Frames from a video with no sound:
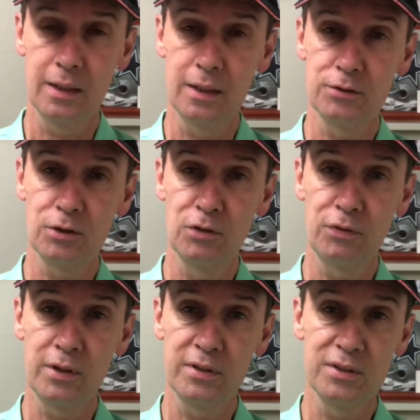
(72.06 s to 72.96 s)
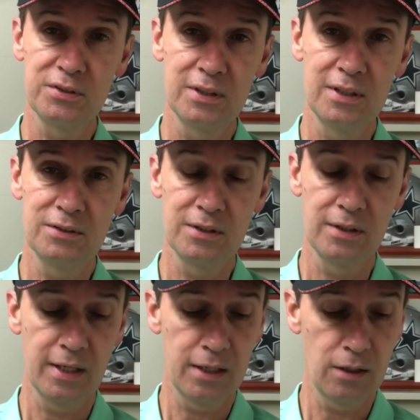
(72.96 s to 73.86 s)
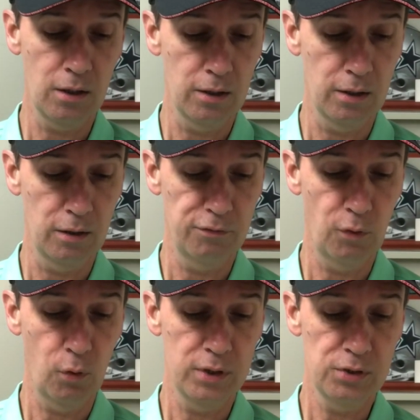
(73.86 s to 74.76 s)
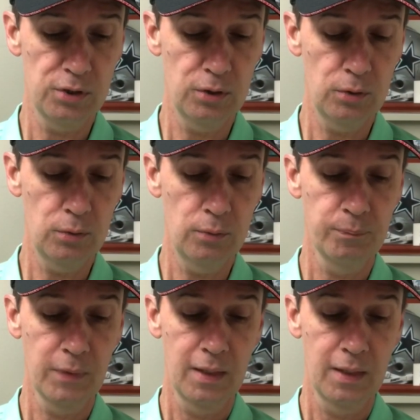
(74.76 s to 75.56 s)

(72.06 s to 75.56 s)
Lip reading: So far this season, they are 4-2,